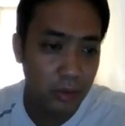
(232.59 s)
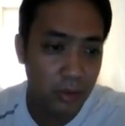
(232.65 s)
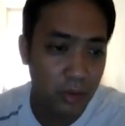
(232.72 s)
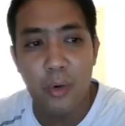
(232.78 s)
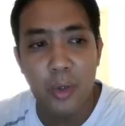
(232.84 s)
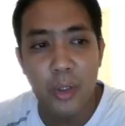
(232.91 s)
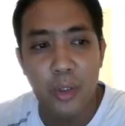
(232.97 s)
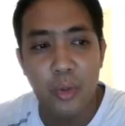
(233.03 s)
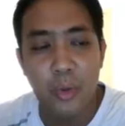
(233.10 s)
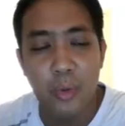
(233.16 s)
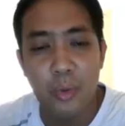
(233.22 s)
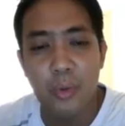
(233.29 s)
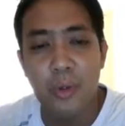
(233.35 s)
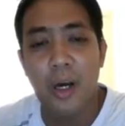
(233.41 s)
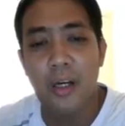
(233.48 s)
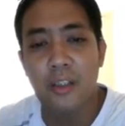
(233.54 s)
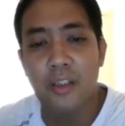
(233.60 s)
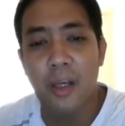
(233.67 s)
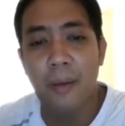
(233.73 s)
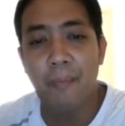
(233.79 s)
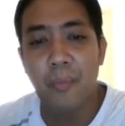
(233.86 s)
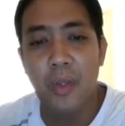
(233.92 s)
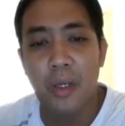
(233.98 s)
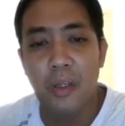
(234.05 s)
When you
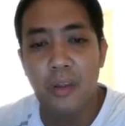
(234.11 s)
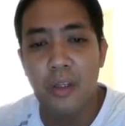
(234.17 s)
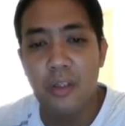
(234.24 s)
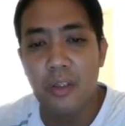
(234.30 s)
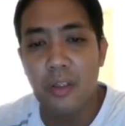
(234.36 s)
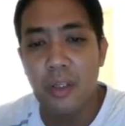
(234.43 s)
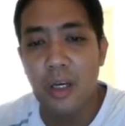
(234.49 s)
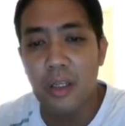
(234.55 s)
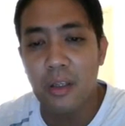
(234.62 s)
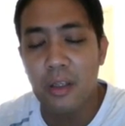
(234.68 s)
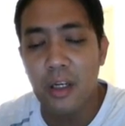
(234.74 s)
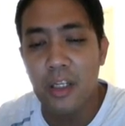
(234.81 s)
accept it, it's not